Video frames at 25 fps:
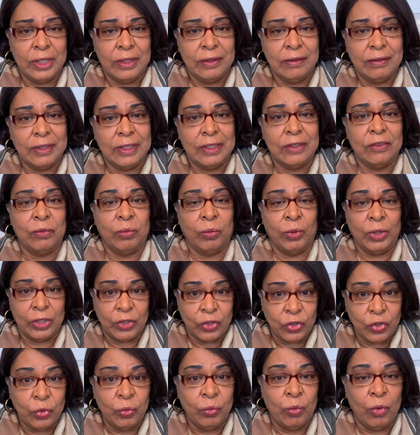It's
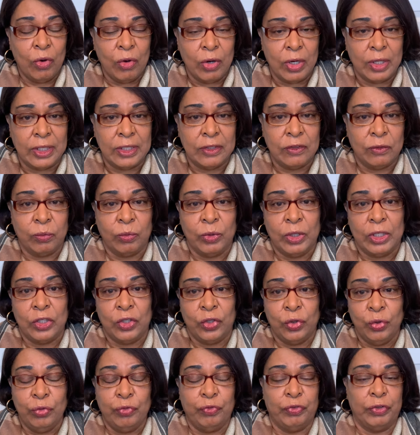what you want. It's
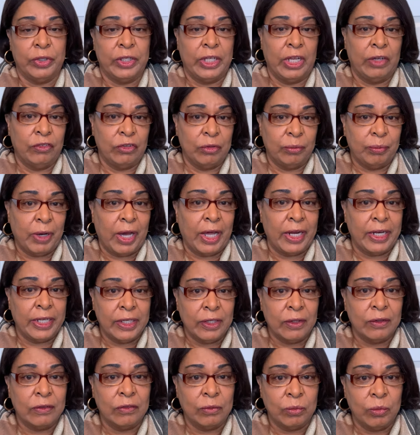what you feel everybody
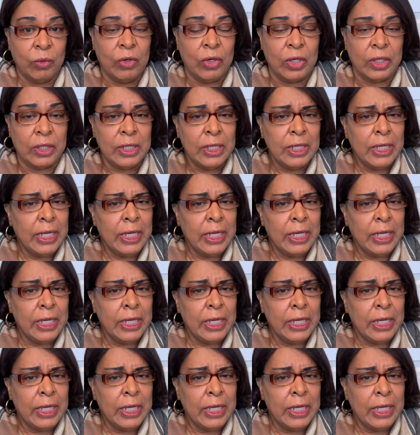else want.